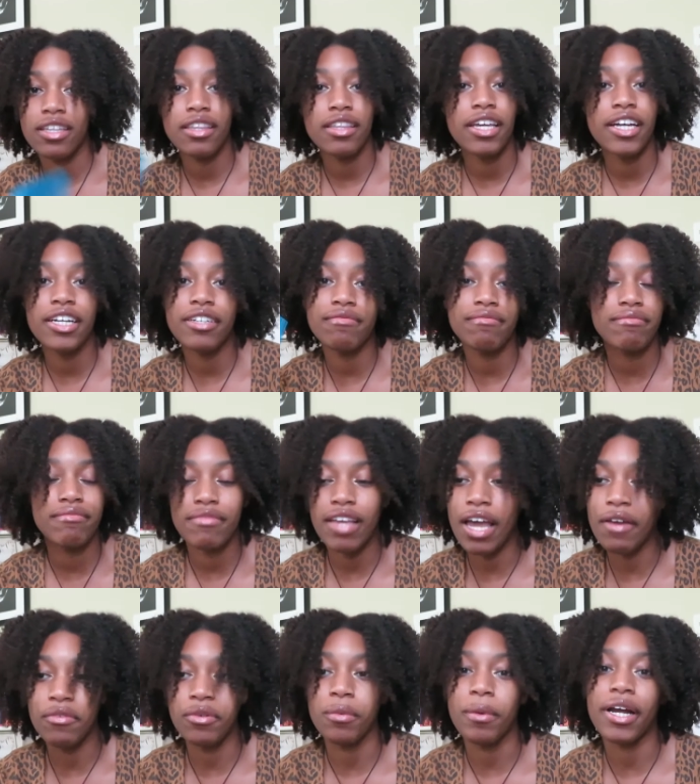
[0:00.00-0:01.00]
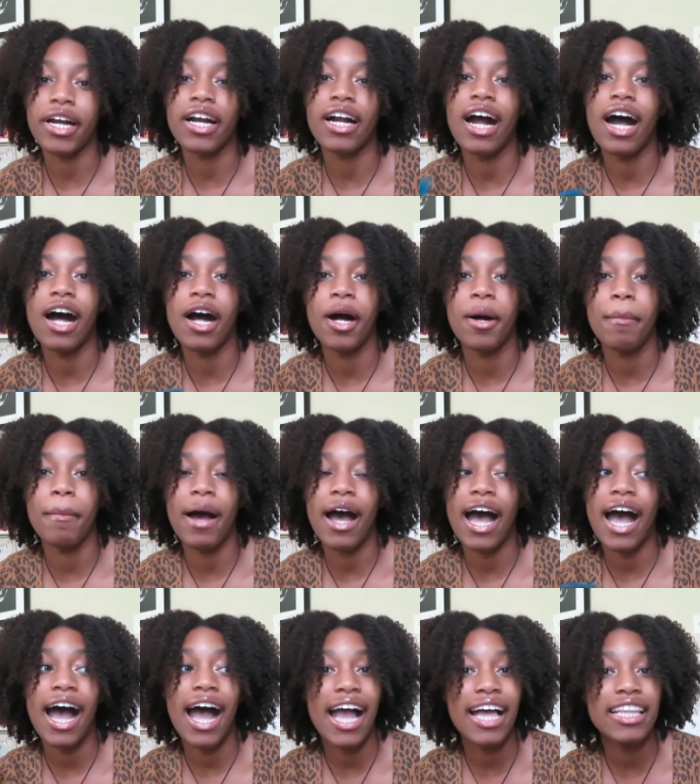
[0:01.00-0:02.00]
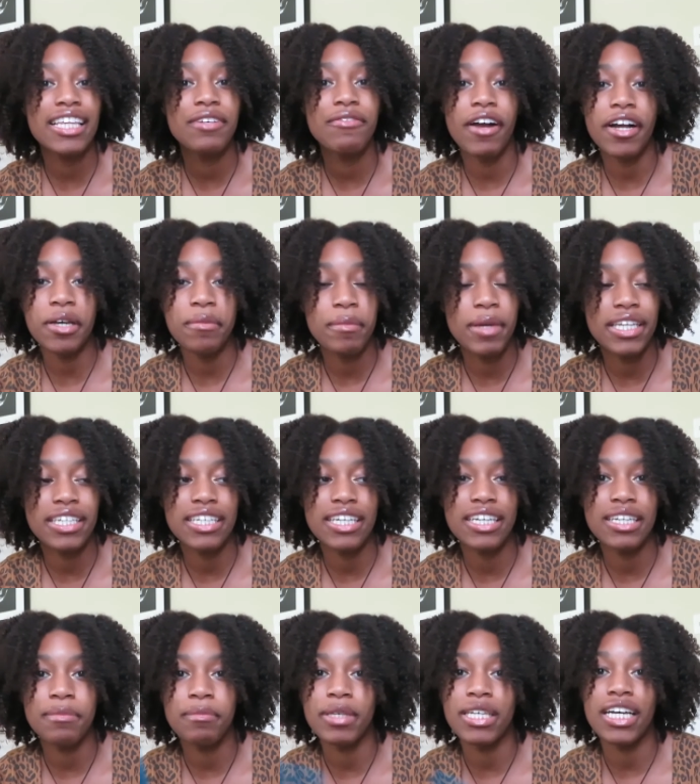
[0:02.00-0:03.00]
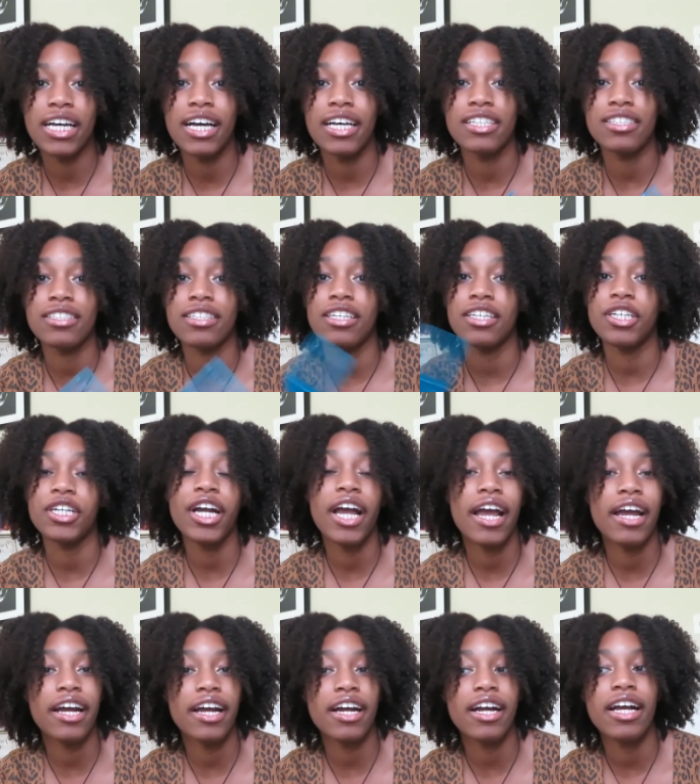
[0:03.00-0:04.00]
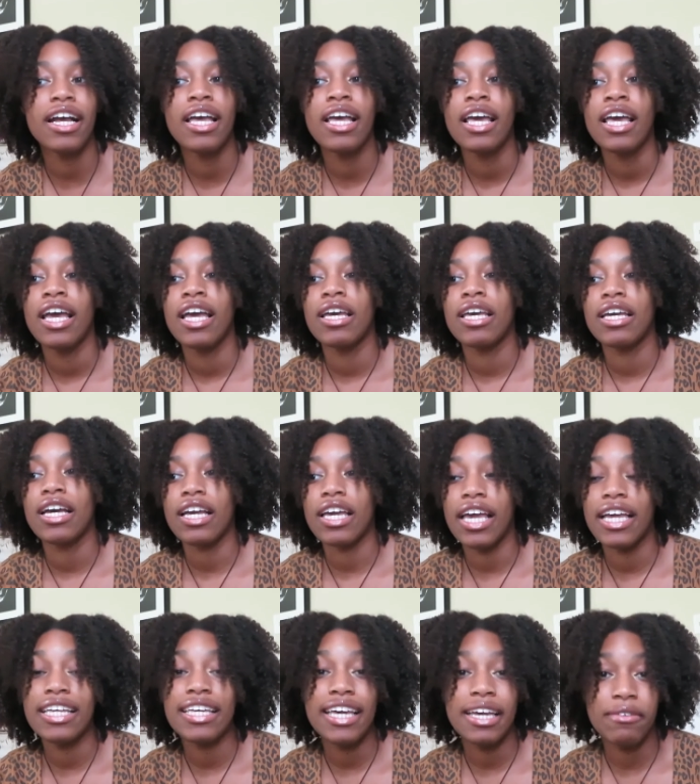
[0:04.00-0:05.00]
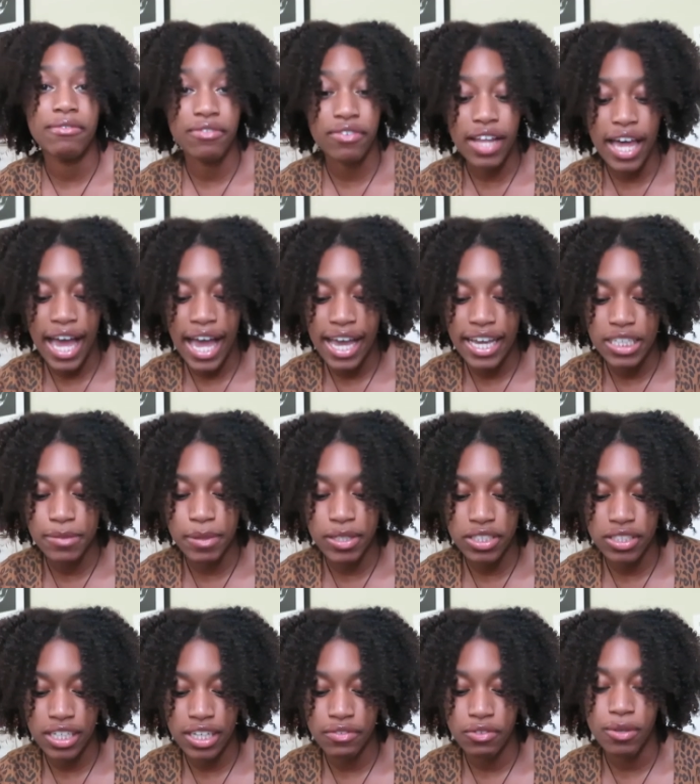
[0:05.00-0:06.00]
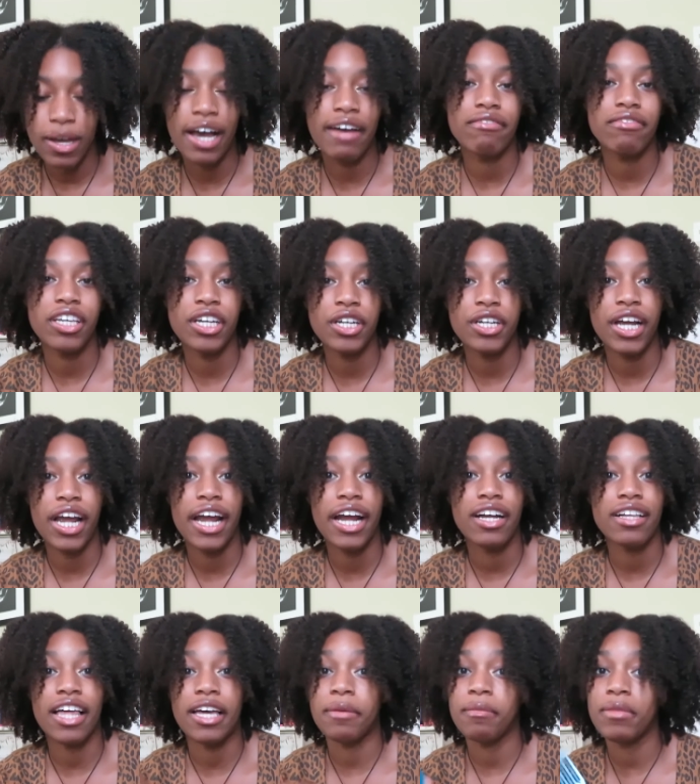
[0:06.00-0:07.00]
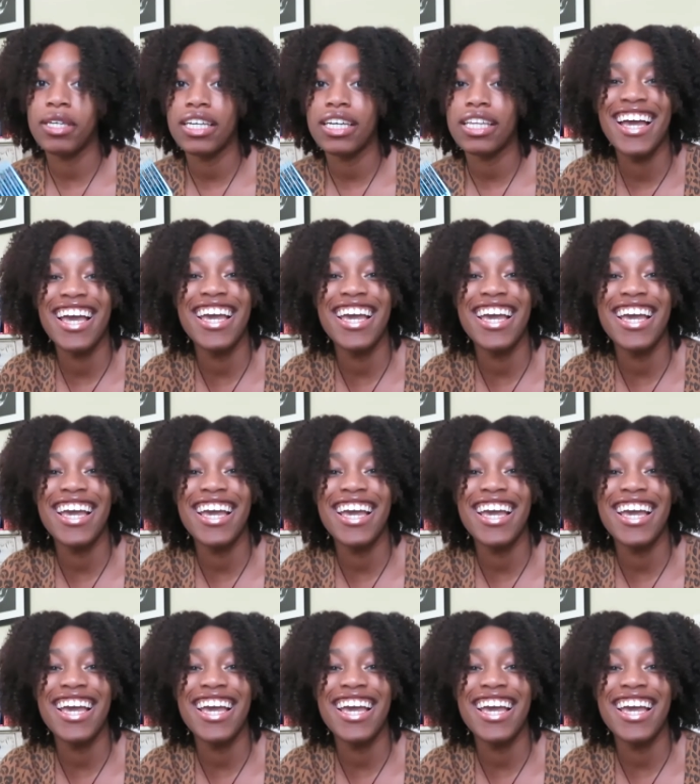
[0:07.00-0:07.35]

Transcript: They're everywhere. Highly recommended, because your hair can get flat, especially if you have thicker hair like me.